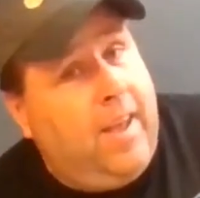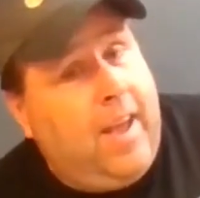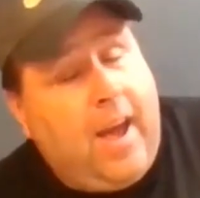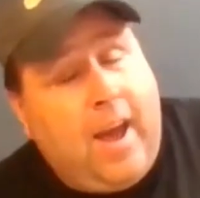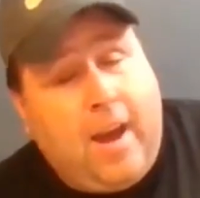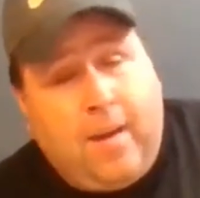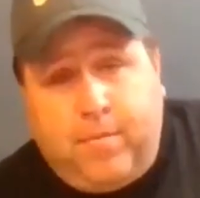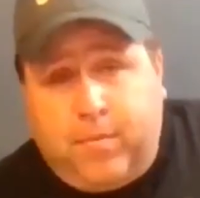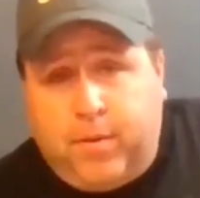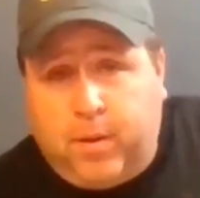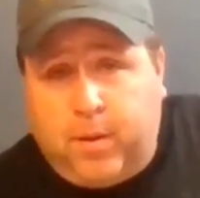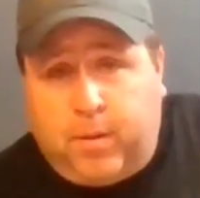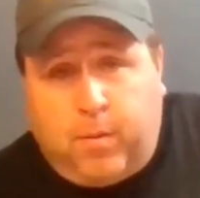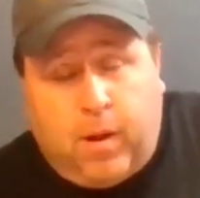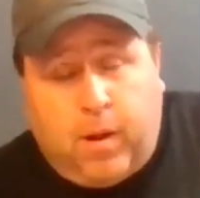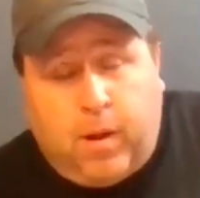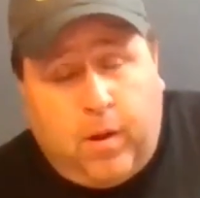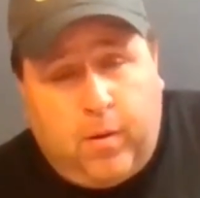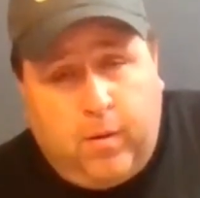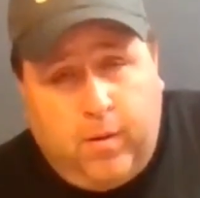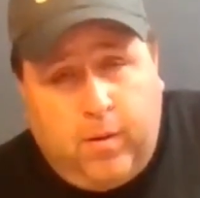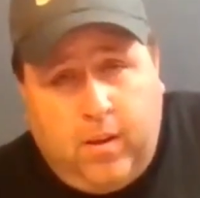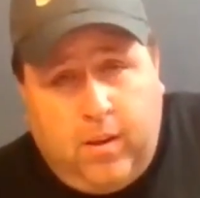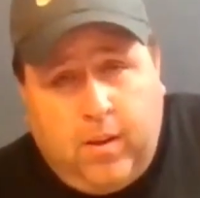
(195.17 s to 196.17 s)
Half the
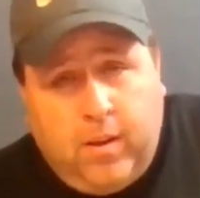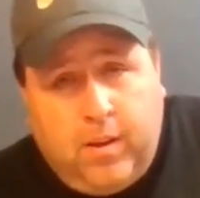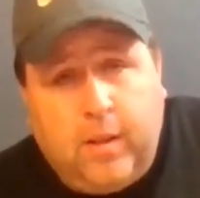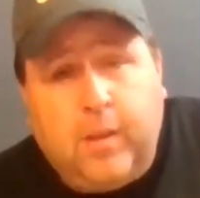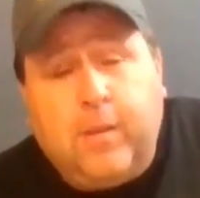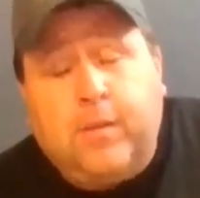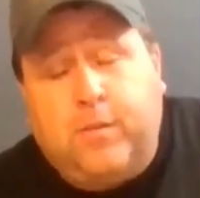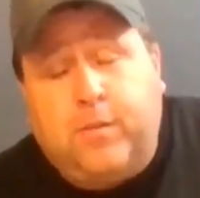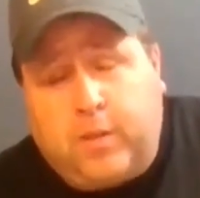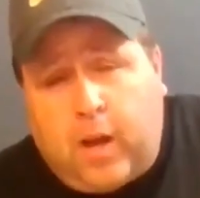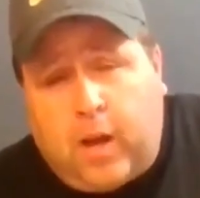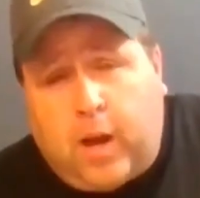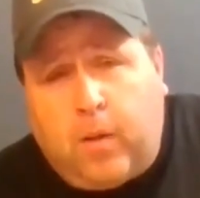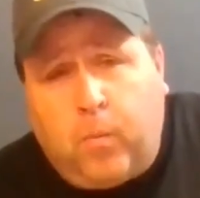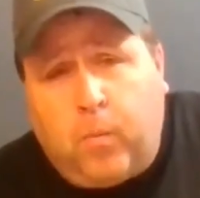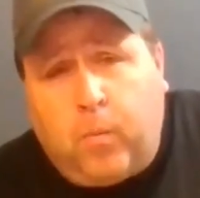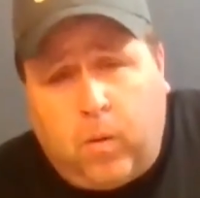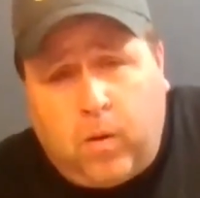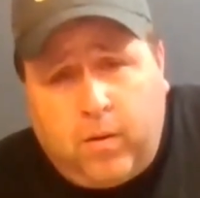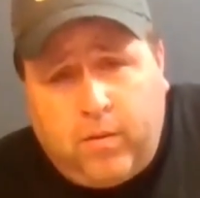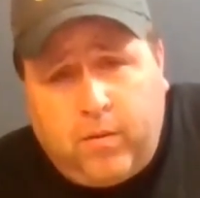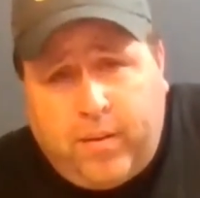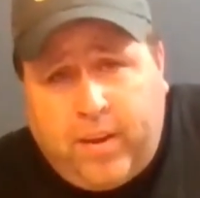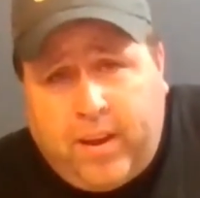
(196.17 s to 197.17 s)
crowd is
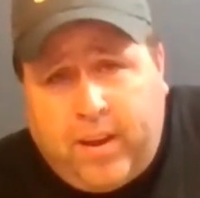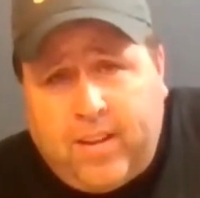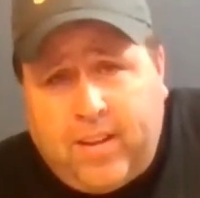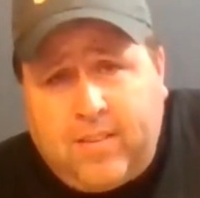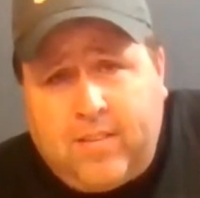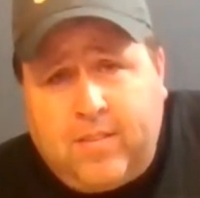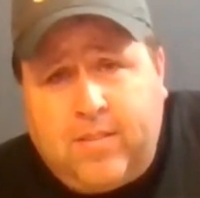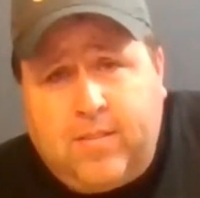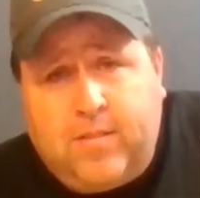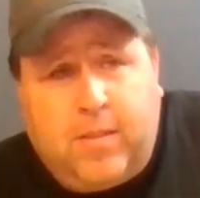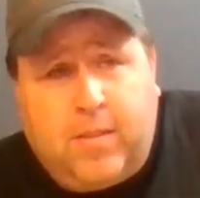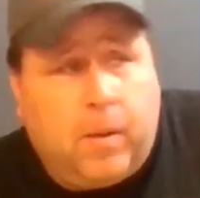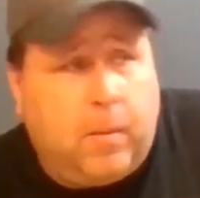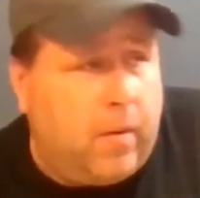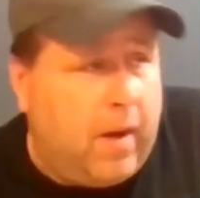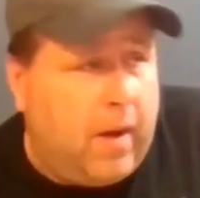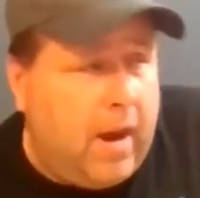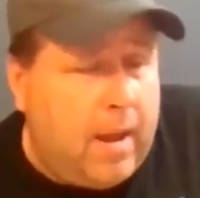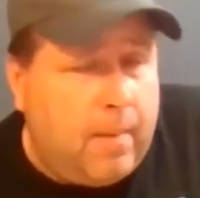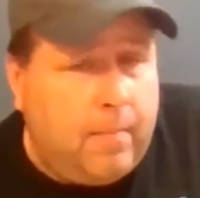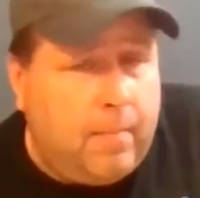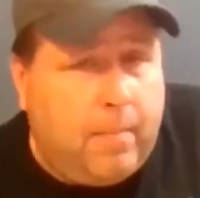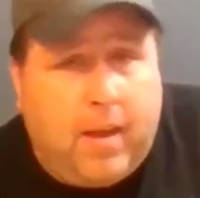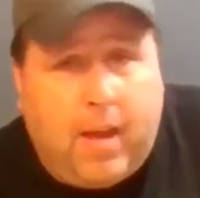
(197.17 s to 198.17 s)
Scott Ward fans. They
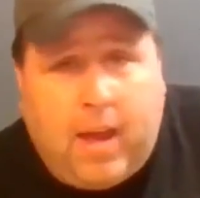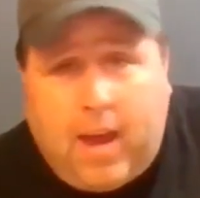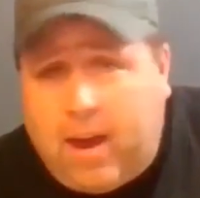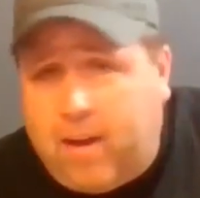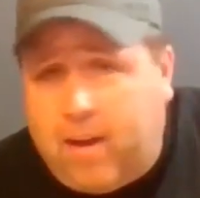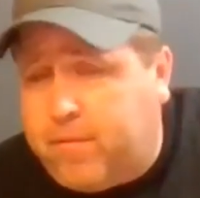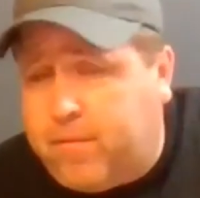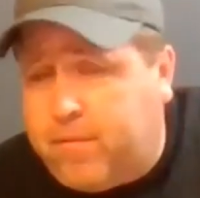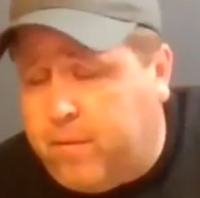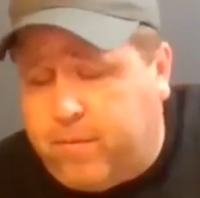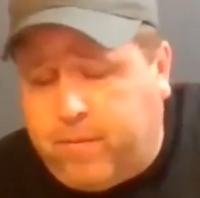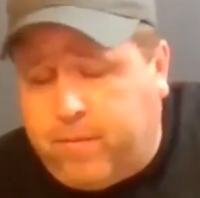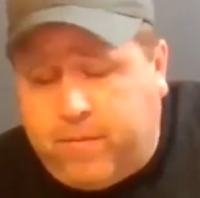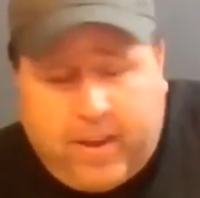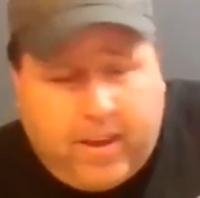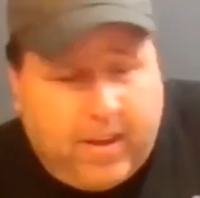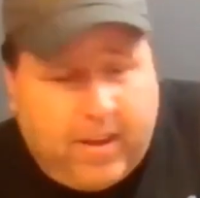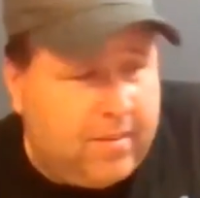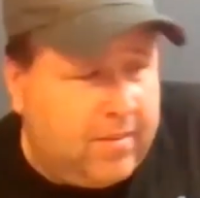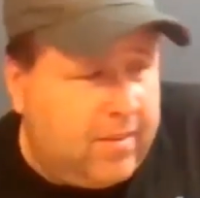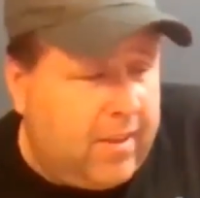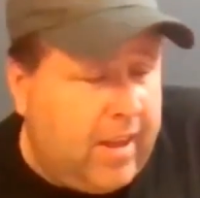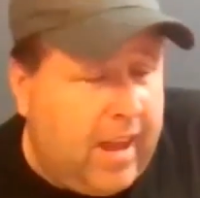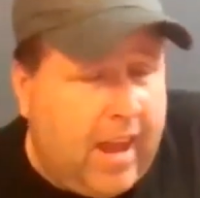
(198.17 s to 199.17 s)
were happy. Half the
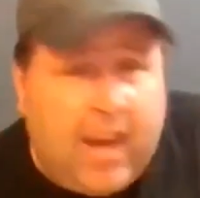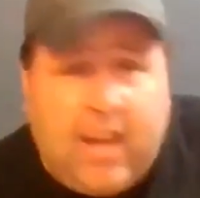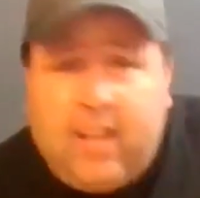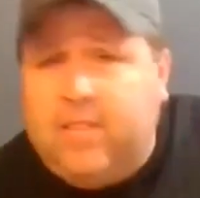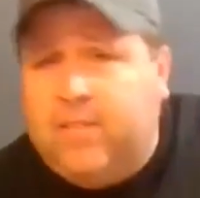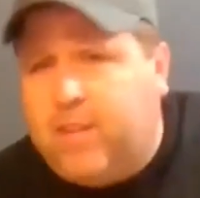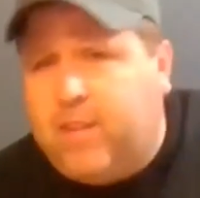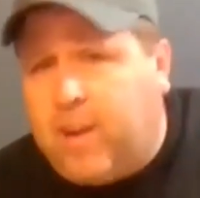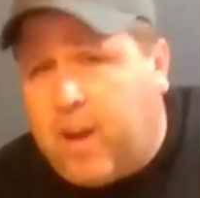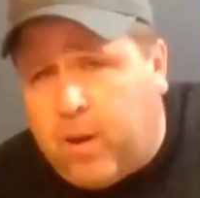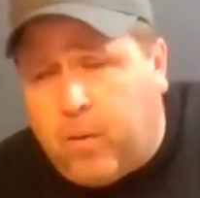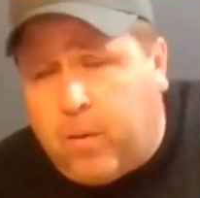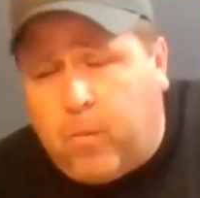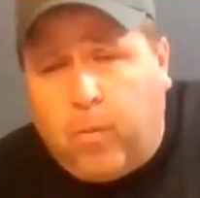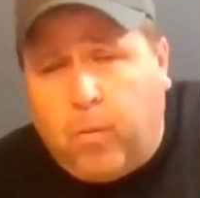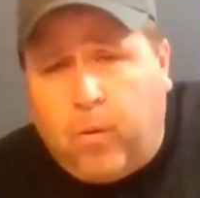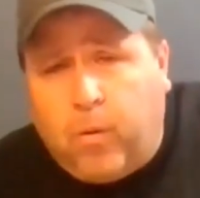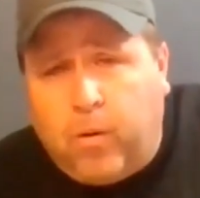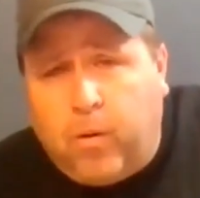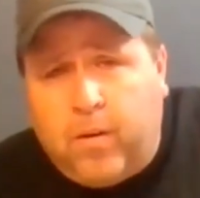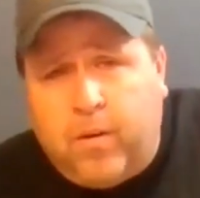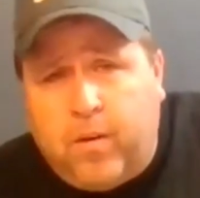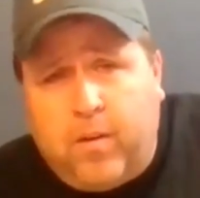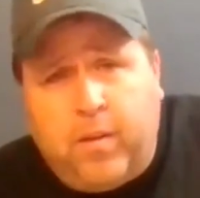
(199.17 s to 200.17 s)
fans hate Scott
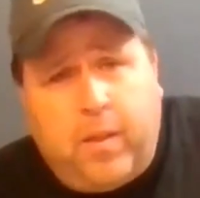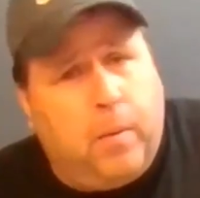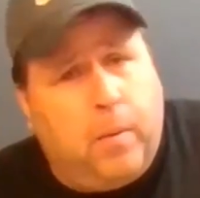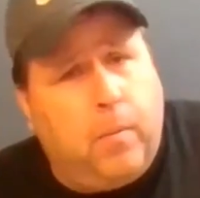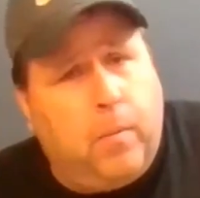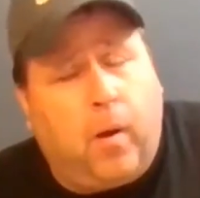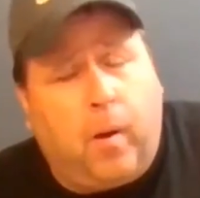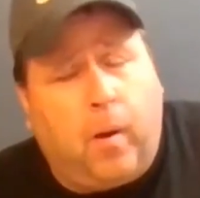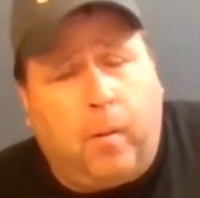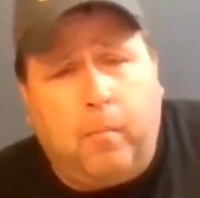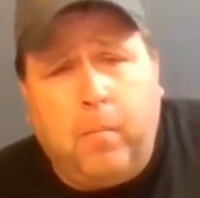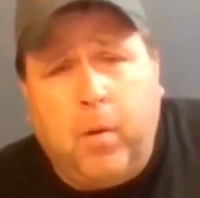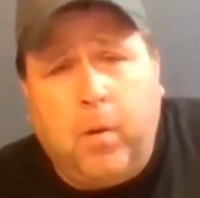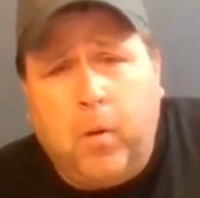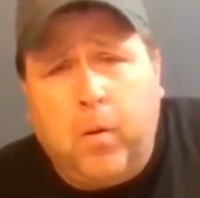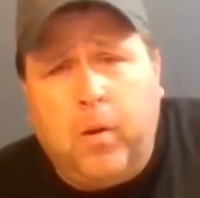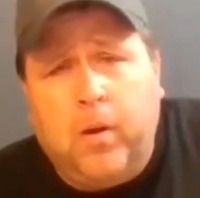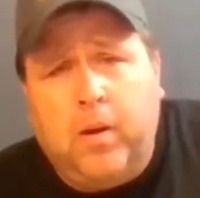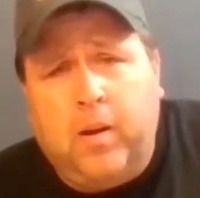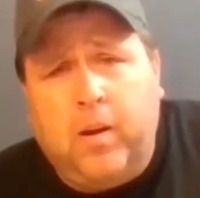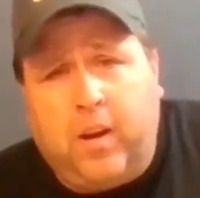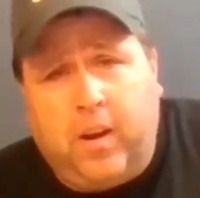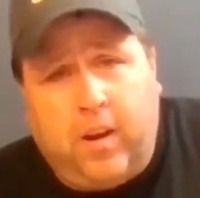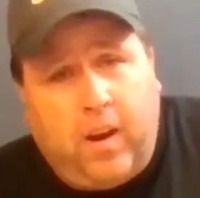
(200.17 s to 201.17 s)
Ward. They were all
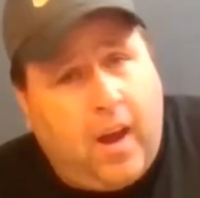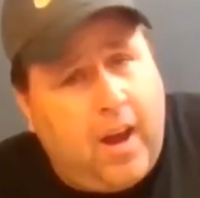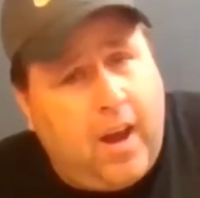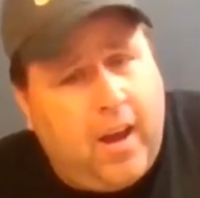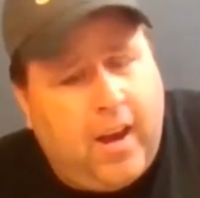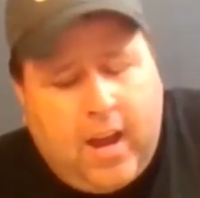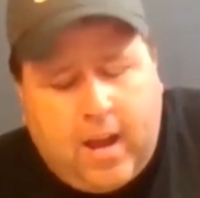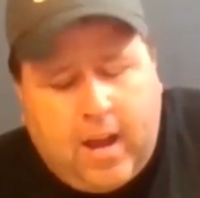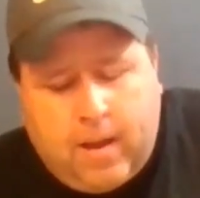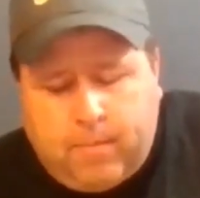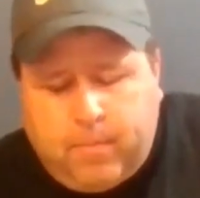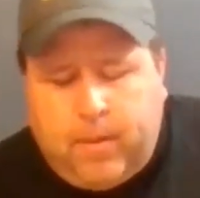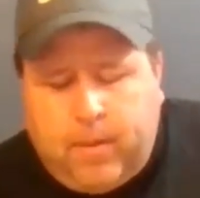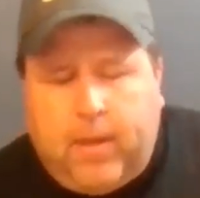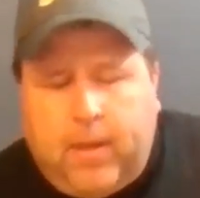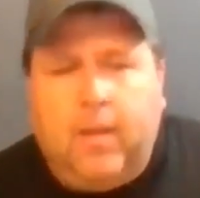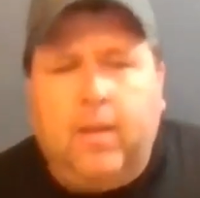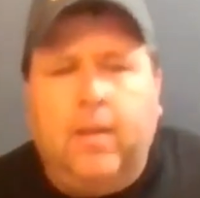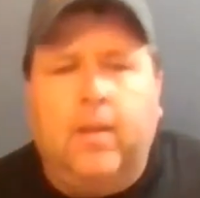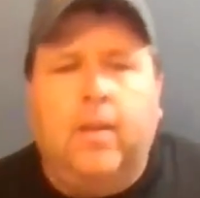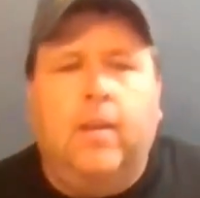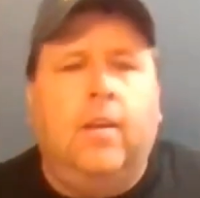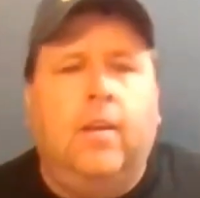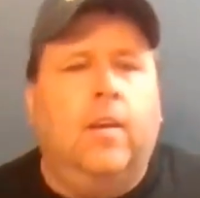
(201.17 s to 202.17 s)
booing and not
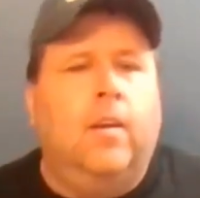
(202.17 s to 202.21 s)
happy.